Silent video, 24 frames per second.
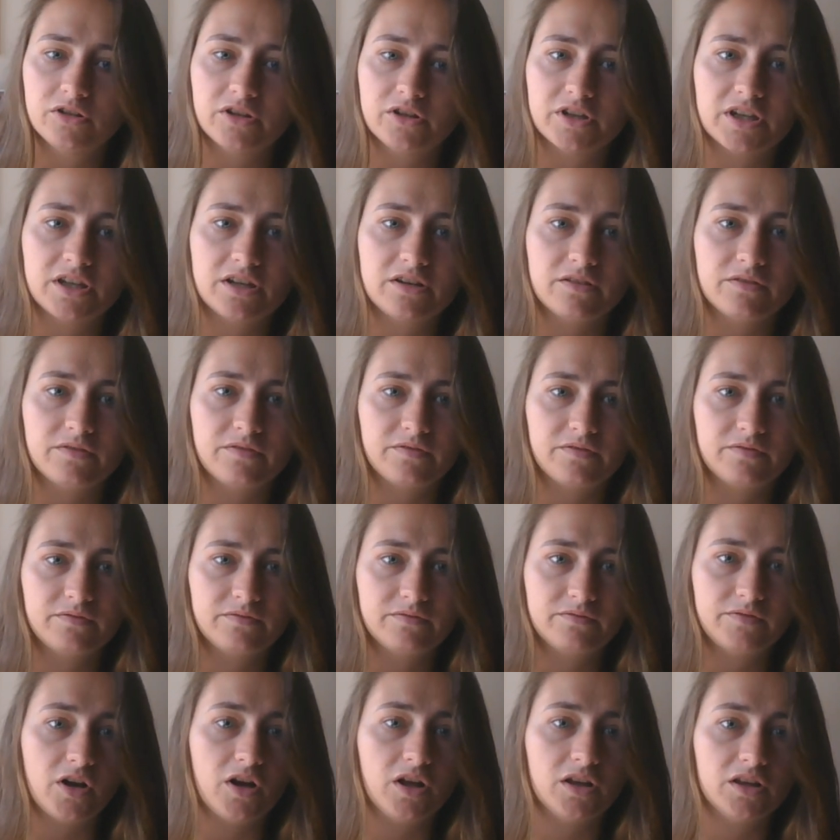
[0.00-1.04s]
looking to
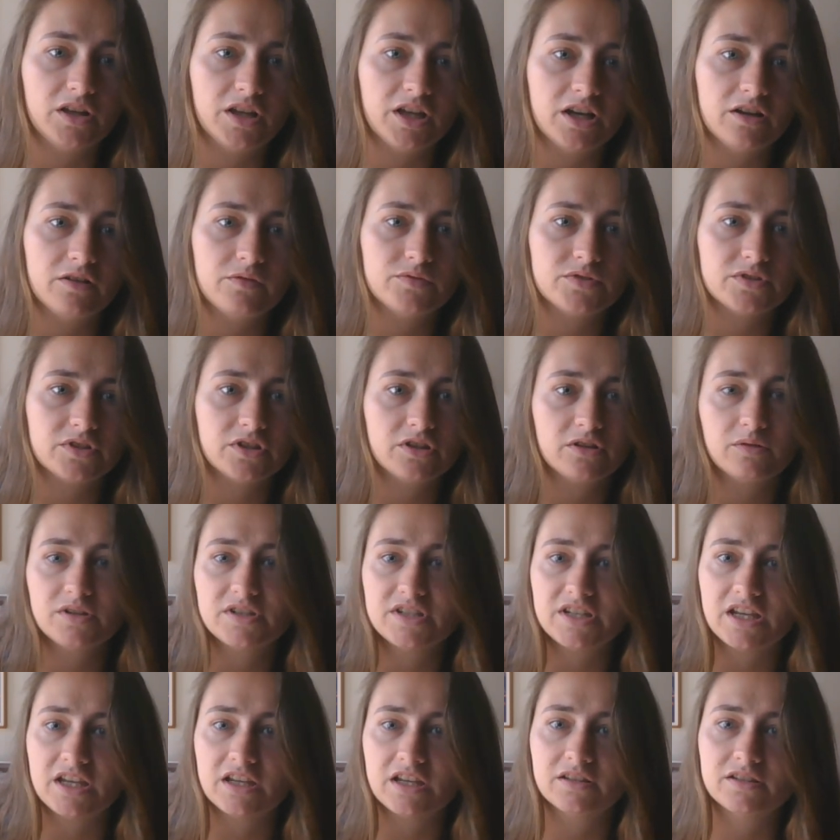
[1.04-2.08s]
fall in love, to go on
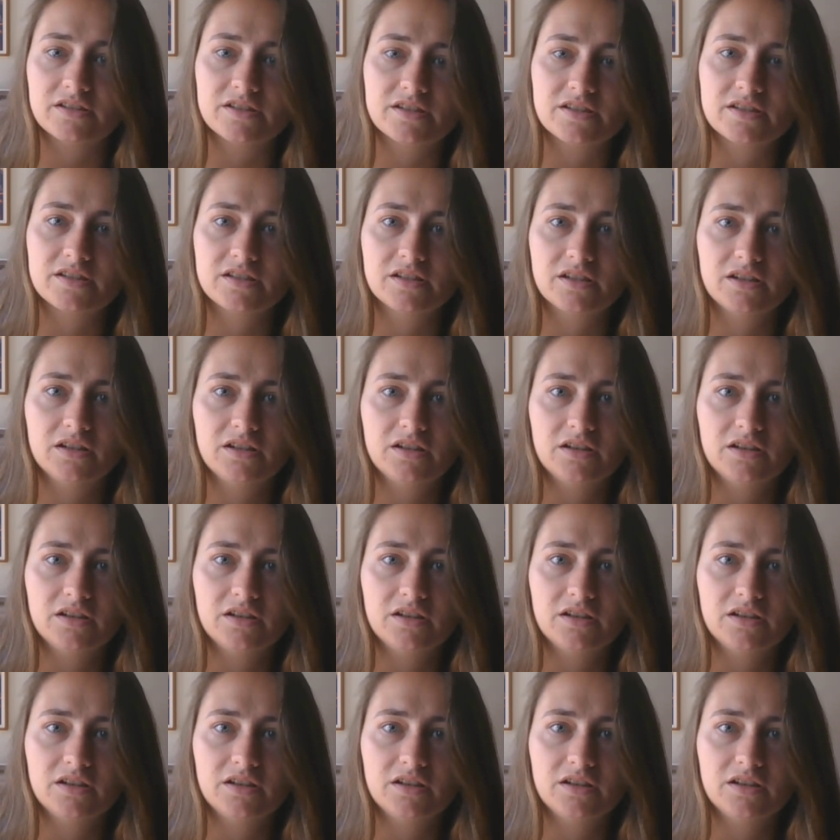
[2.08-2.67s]
dates,